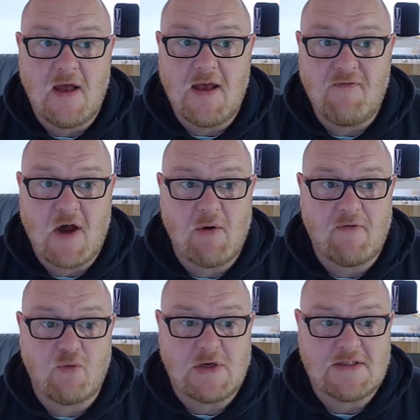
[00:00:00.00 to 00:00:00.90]
If,
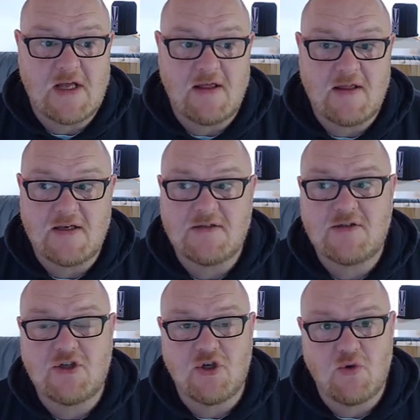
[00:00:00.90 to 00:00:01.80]
however, we send this
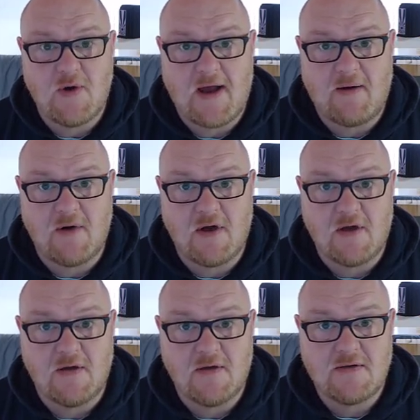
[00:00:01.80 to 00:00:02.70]
to our
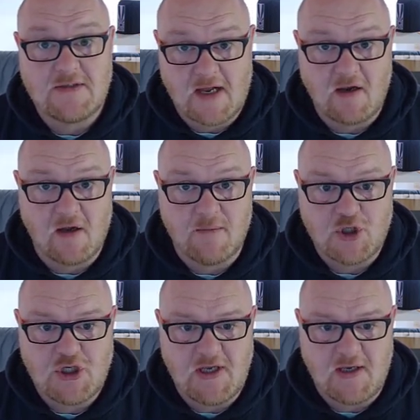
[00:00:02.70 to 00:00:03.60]
Scan and Cut
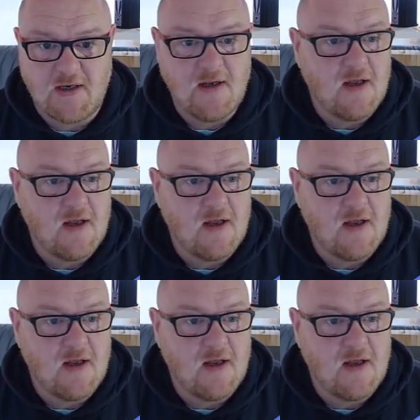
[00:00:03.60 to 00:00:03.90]
machine,